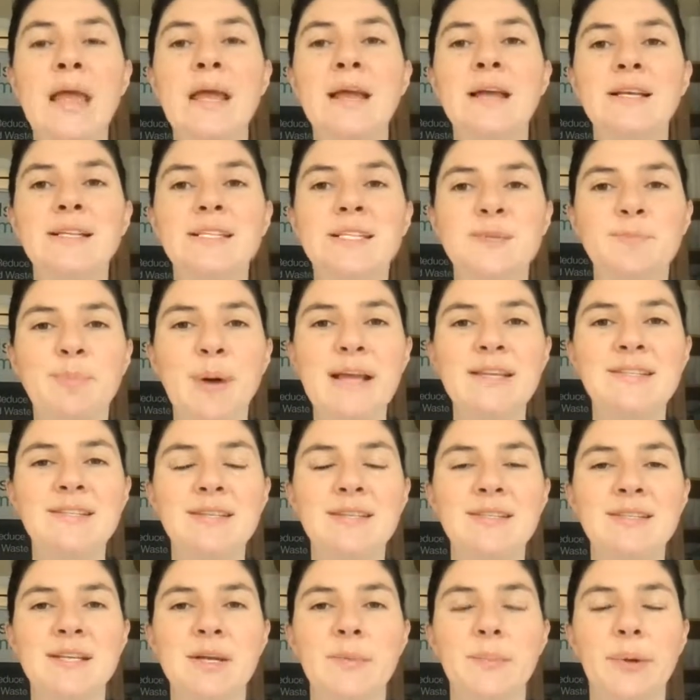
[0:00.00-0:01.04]

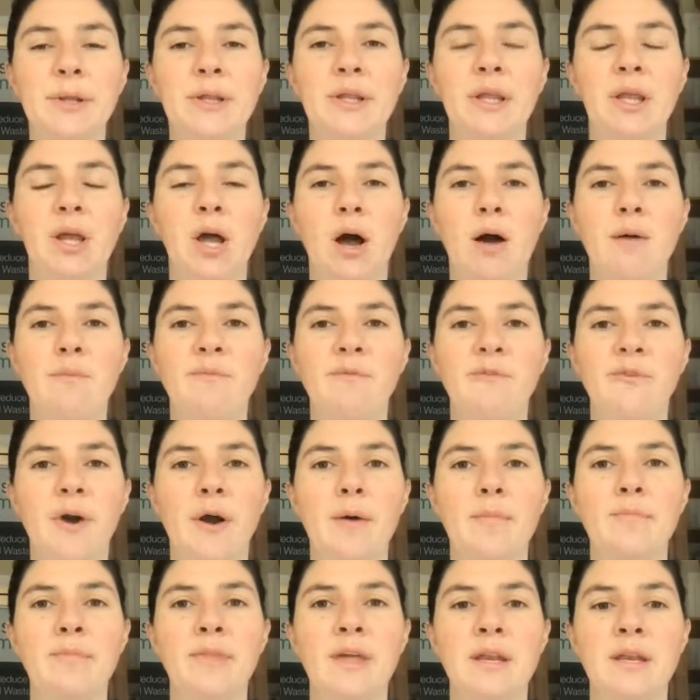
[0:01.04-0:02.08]
Spices typically come
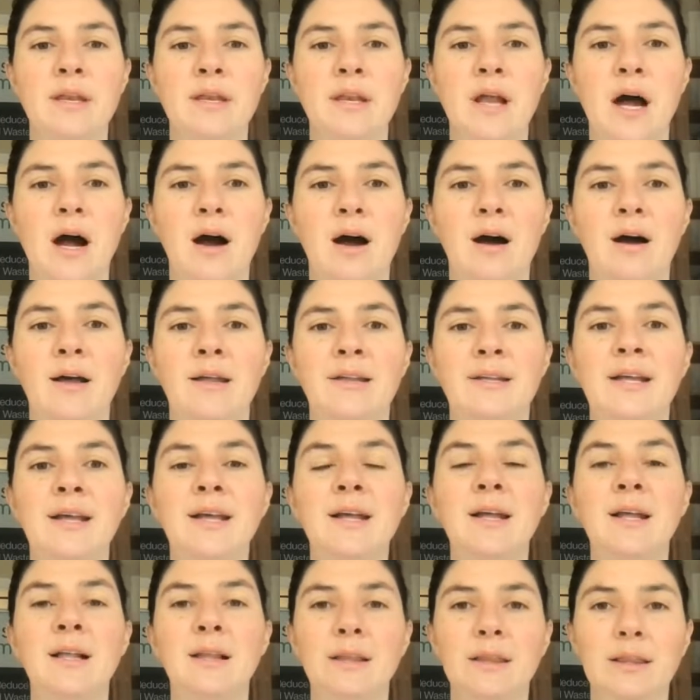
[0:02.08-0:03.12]
from the
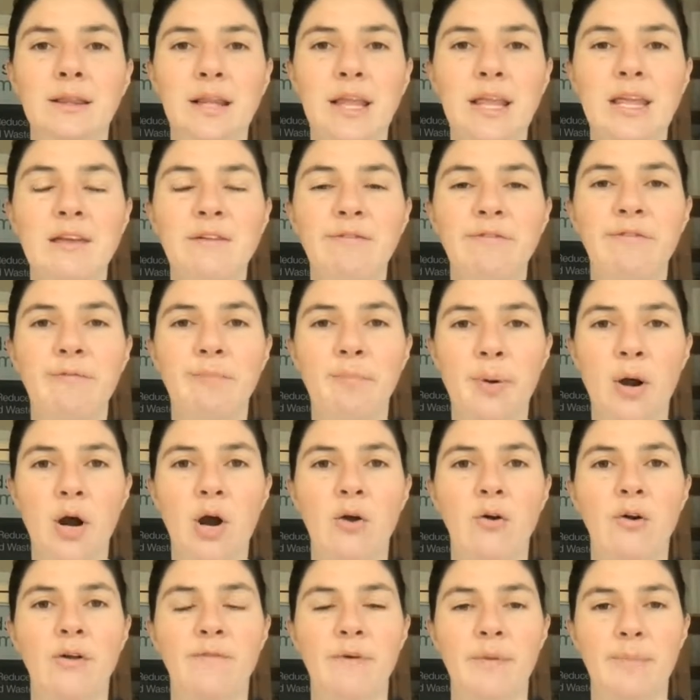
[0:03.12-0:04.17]
non-leaf
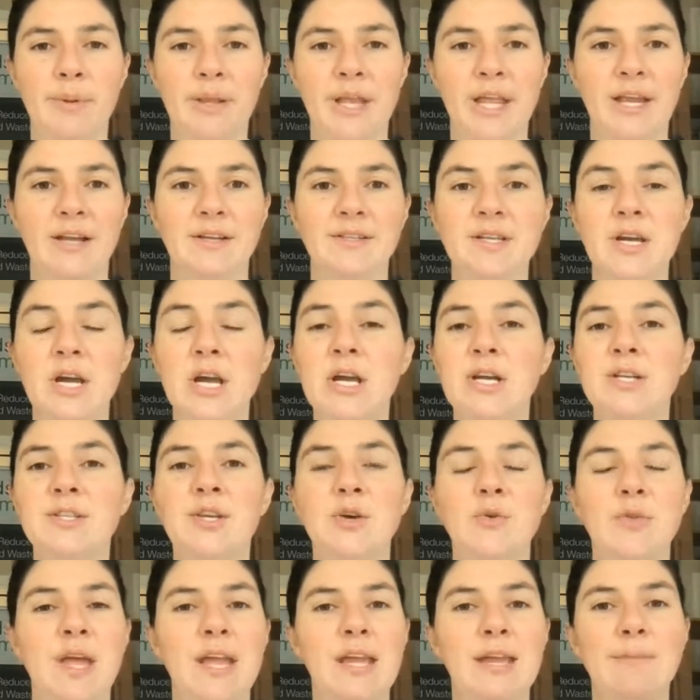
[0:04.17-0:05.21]
part of a plant. So
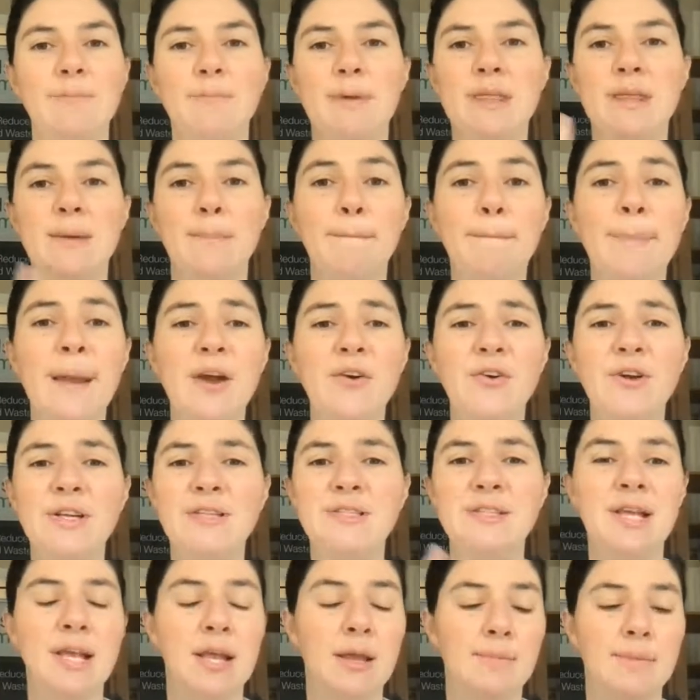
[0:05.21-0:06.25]
they can be the
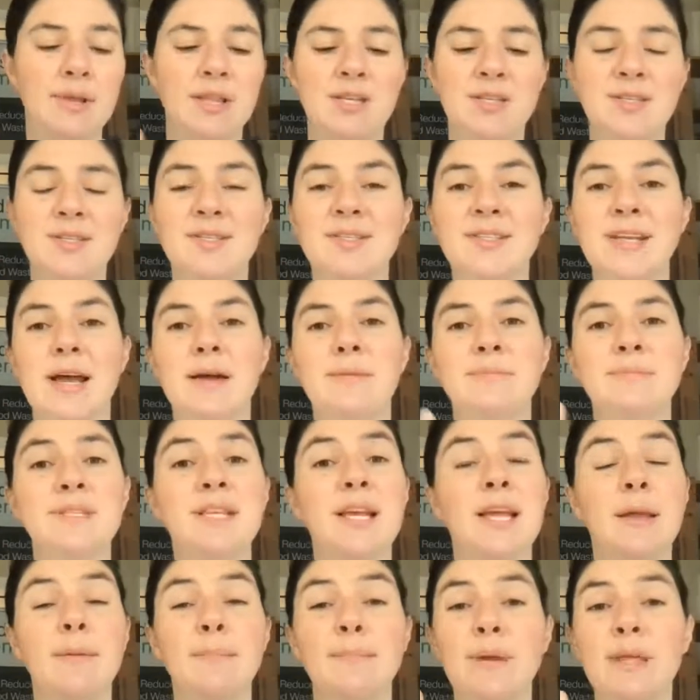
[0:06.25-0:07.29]
berries, they can be the stems, they
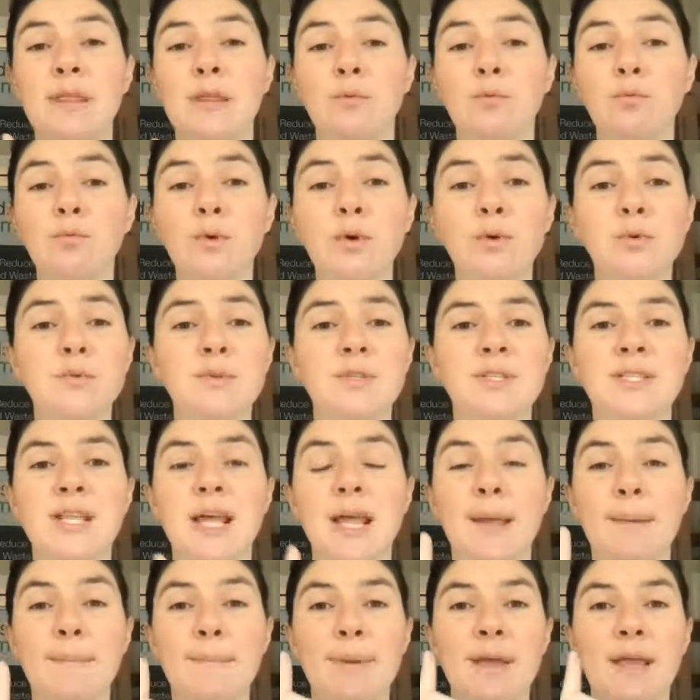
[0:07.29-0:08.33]
can be the roots, they
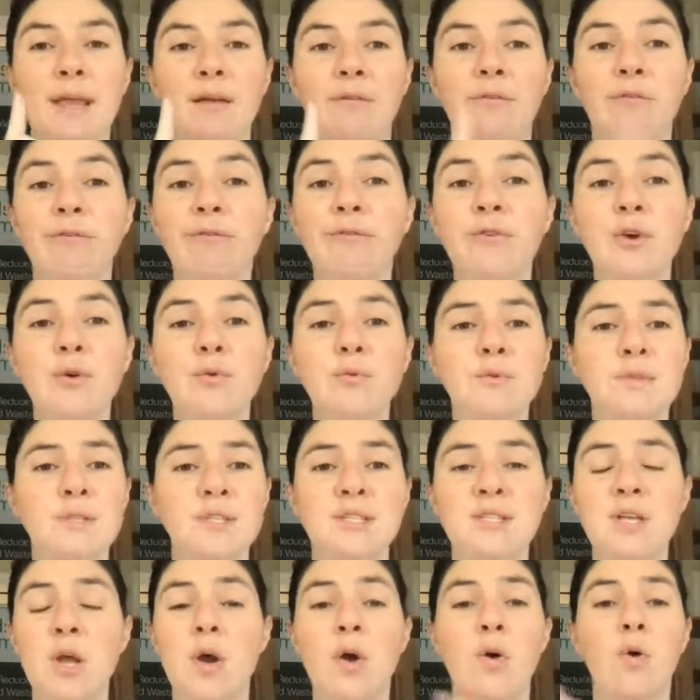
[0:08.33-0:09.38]
can be
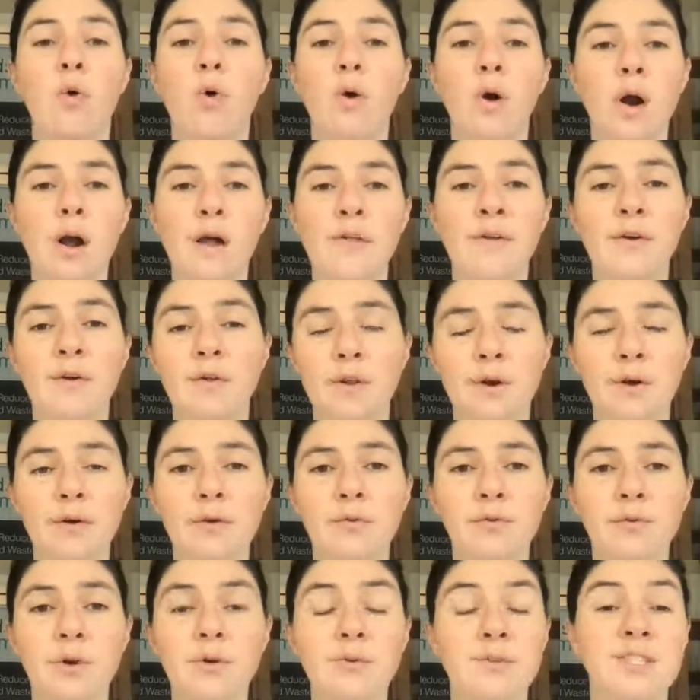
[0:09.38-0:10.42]
fruits or other little
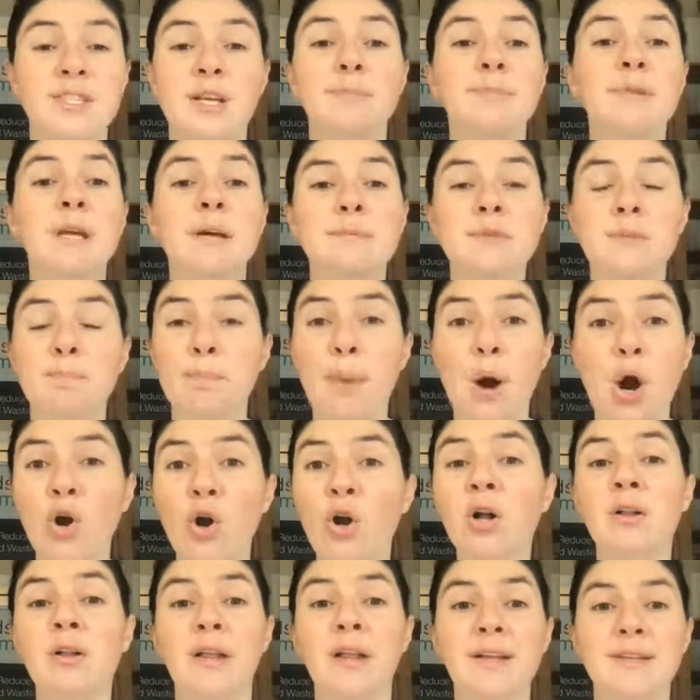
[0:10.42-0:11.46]
growths. Sometimes
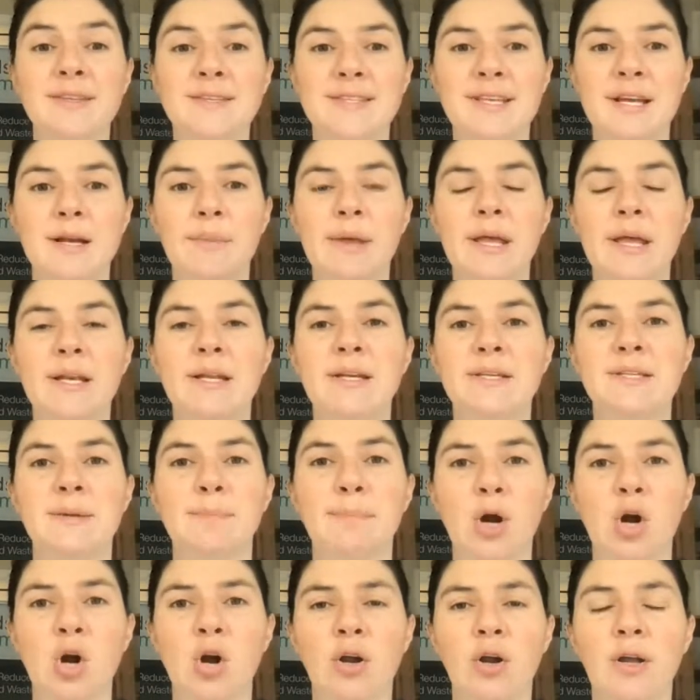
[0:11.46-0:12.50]
bark, like cinnamon is a
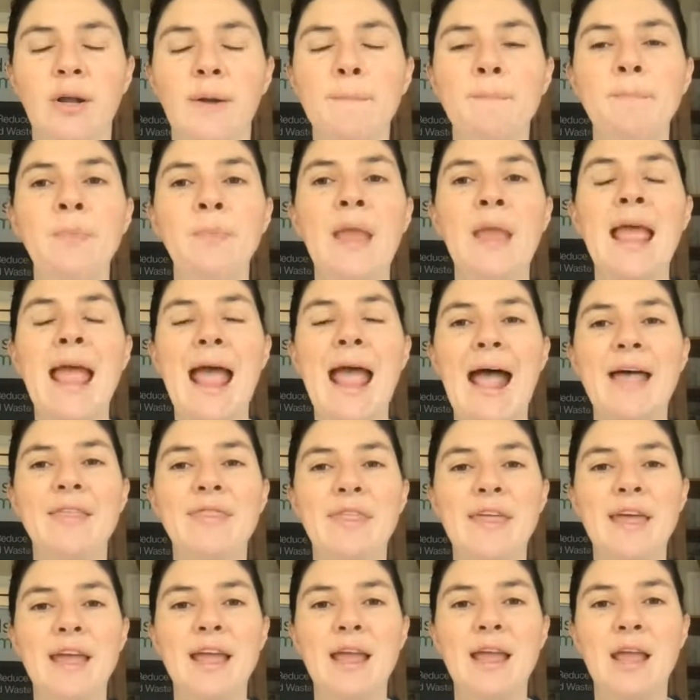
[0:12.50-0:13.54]
bark. And
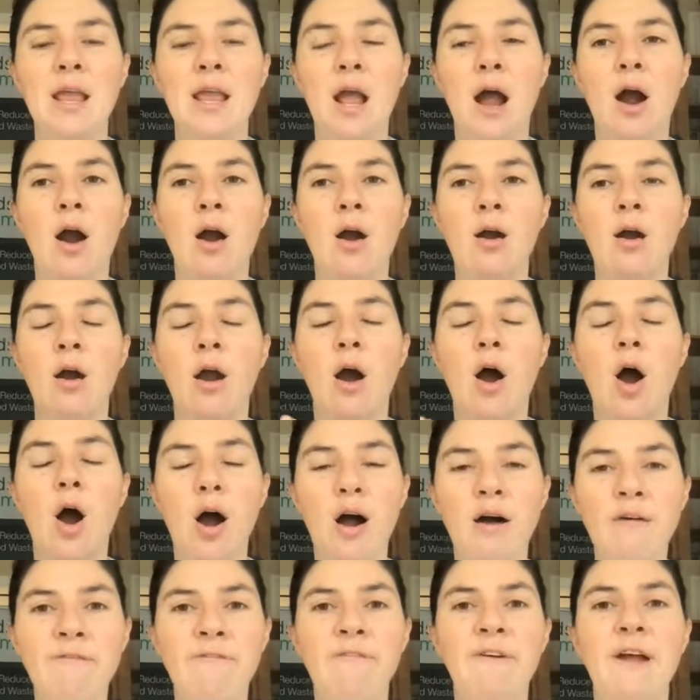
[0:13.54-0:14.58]
they are
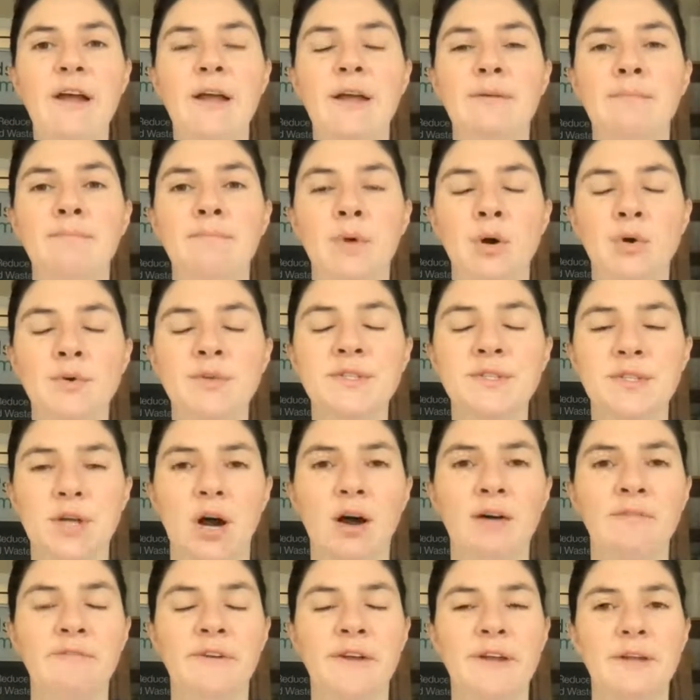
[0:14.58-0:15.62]
often, most
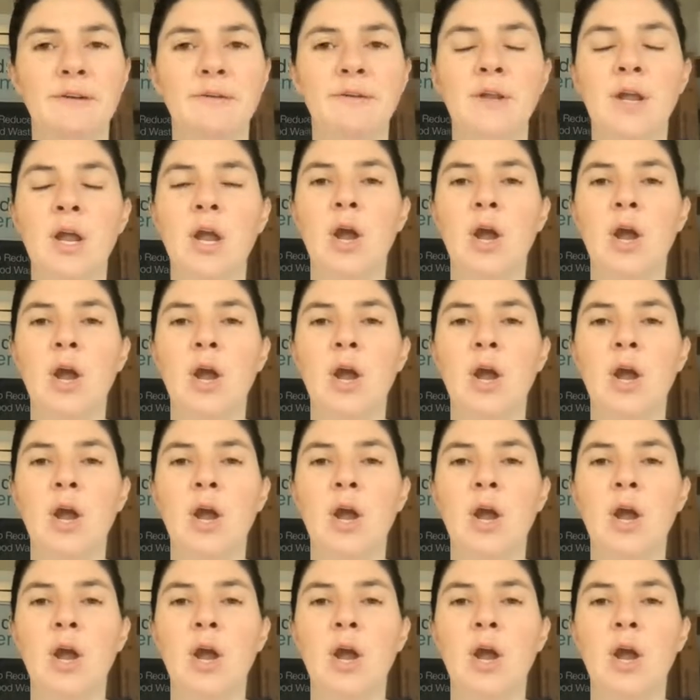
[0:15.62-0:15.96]
often,